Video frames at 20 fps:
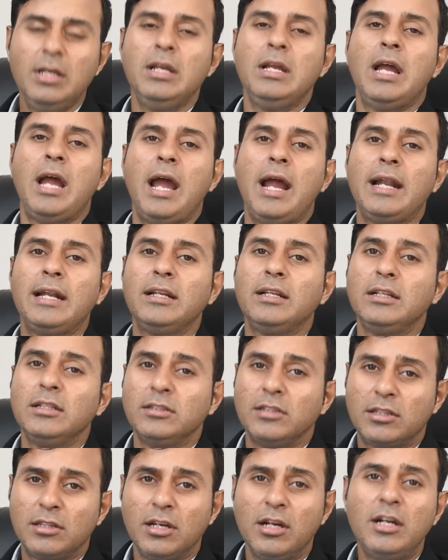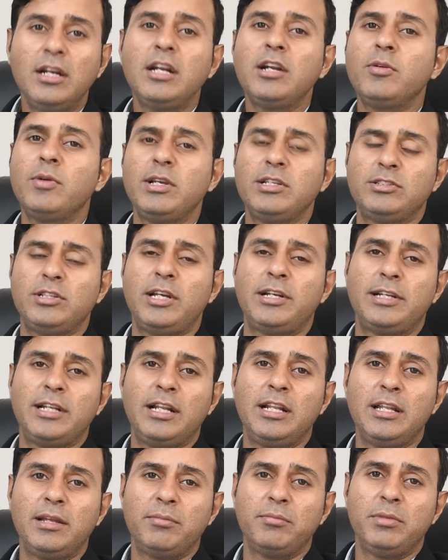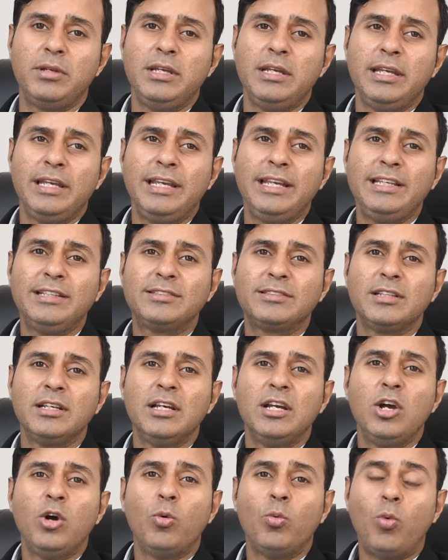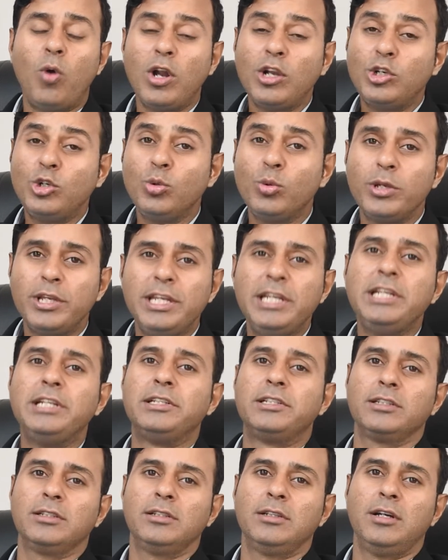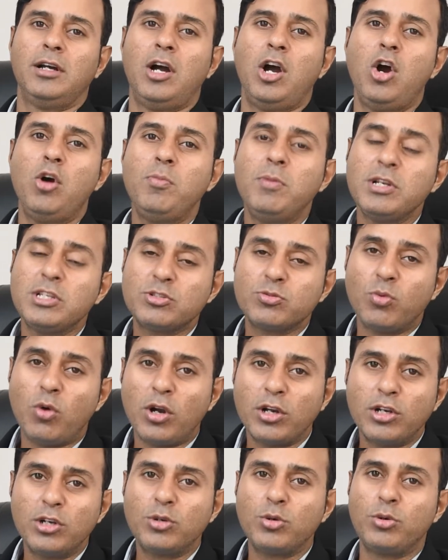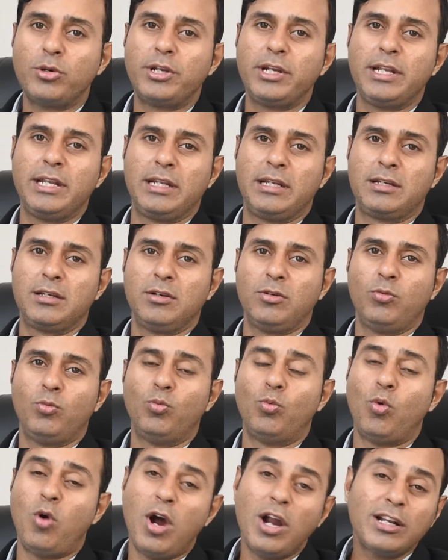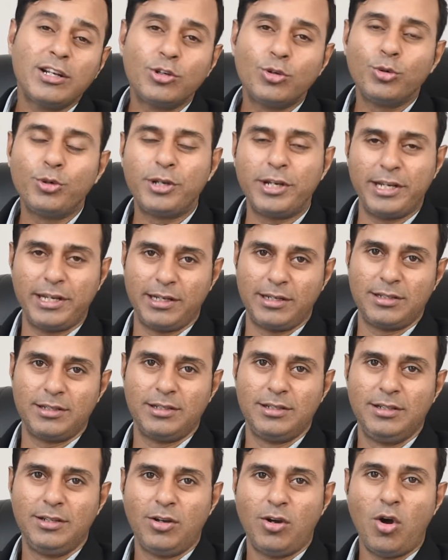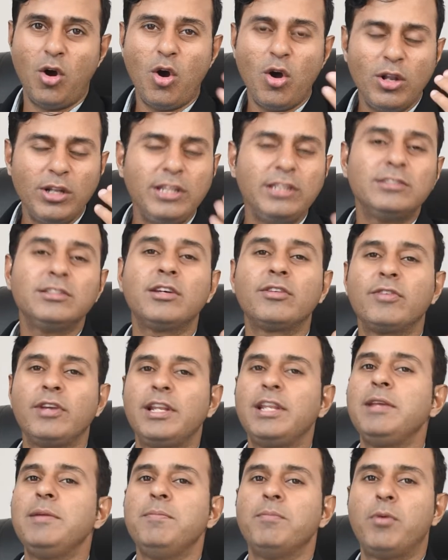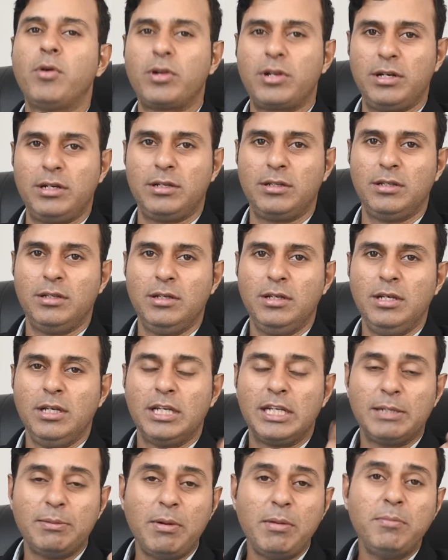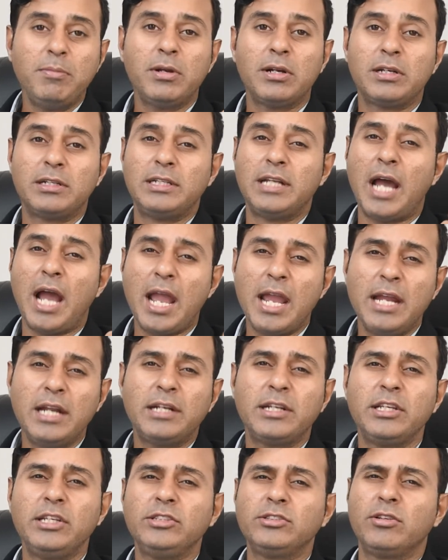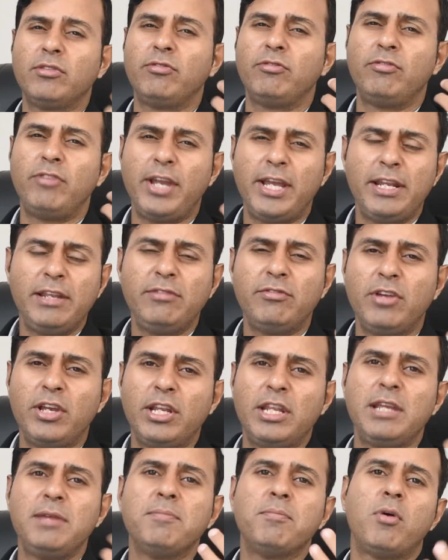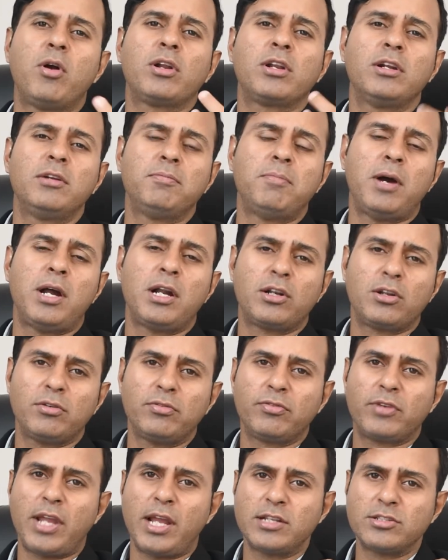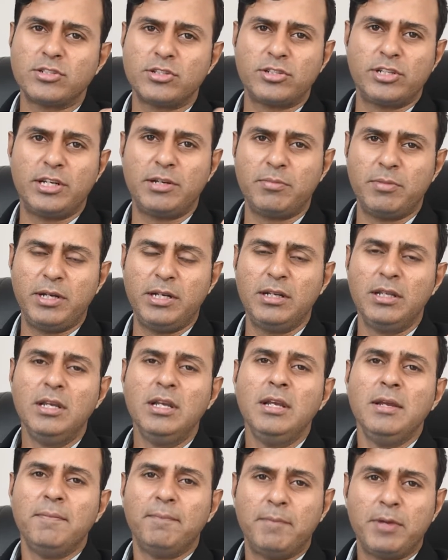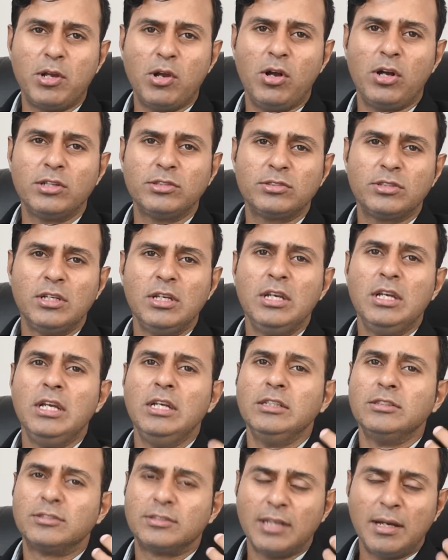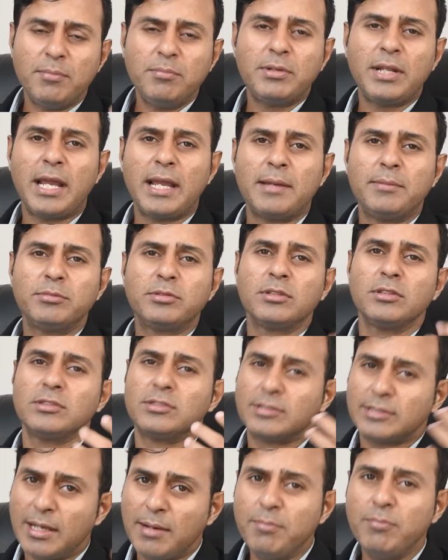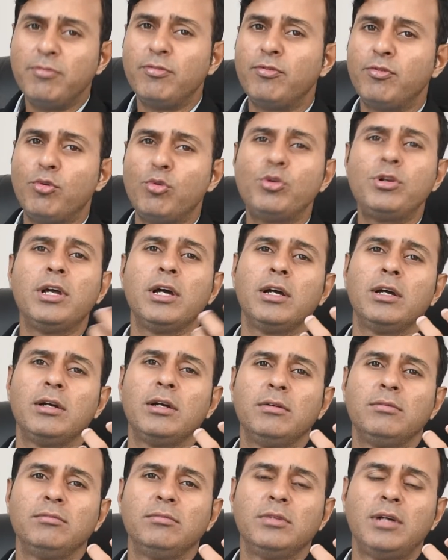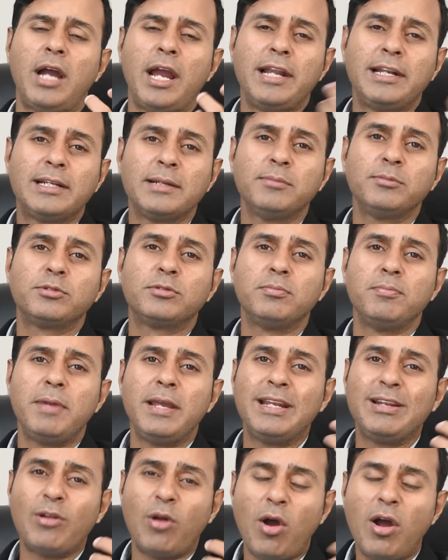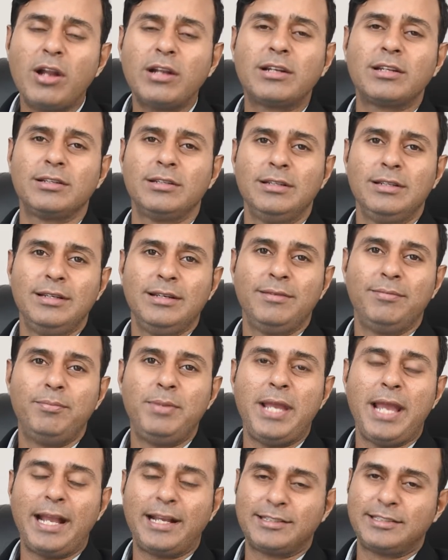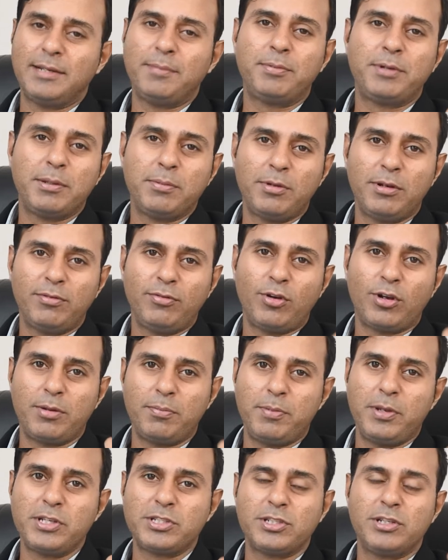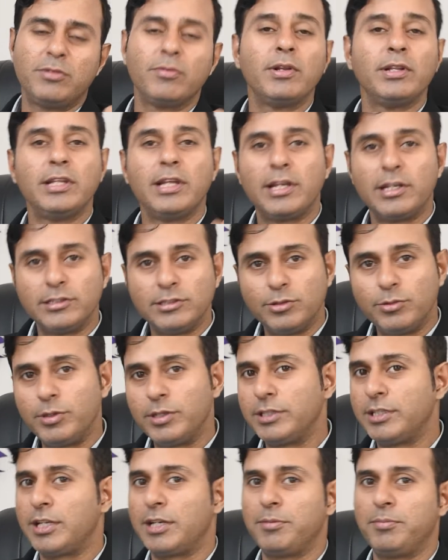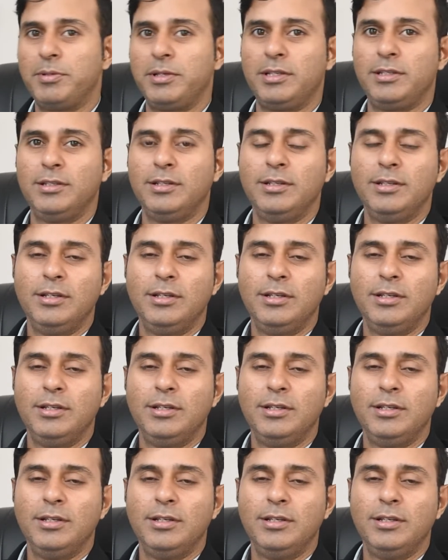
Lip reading: And the third advice I tell them is what to eat, how much water to drink, what to drink. All these are very important. Remember, diet is a very, very important part of cancer treatment because sometimes some food items may not be acceptable for a patient when they're receiving therapy.